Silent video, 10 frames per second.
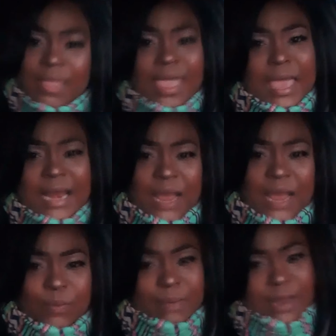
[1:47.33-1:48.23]
And I can
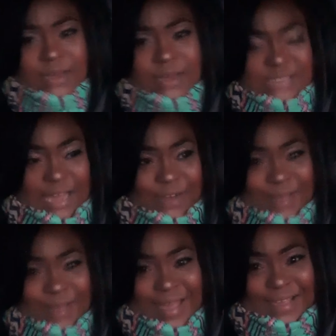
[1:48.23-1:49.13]
replay hers later,
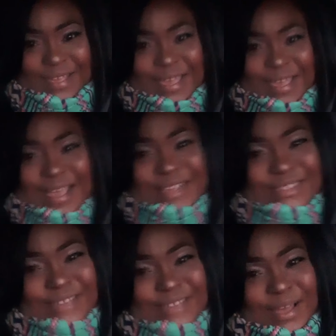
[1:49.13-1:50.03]
right?
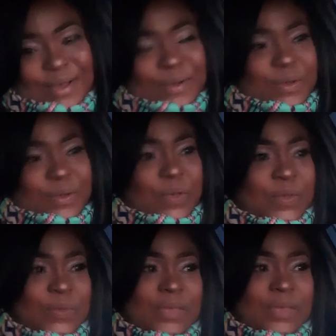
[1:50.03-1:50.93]
So,
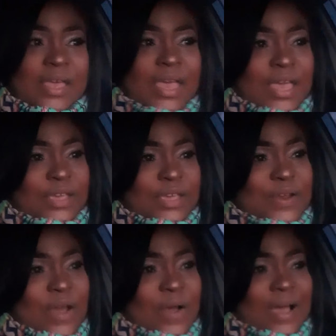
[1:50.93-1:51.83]

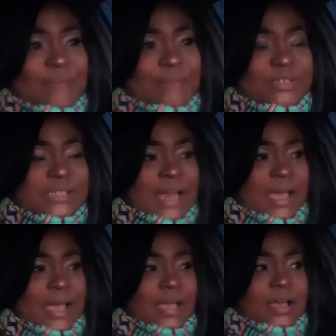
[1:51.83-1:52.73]
I'm just like,